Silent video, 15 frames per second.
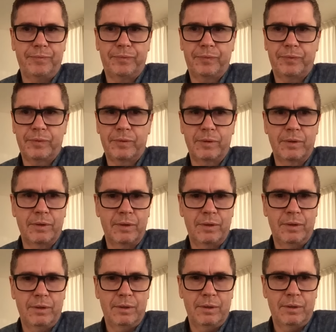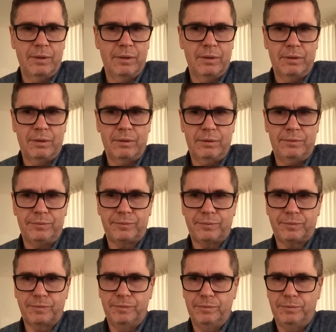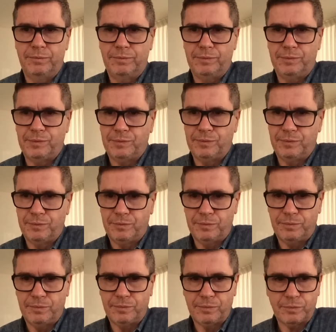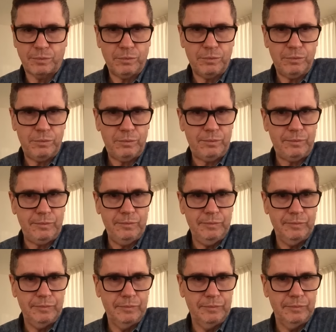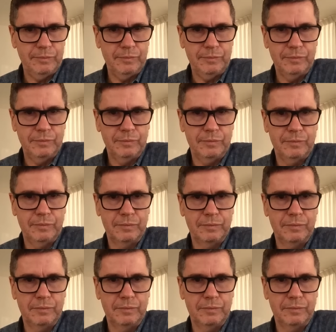No one is speaking in this clip.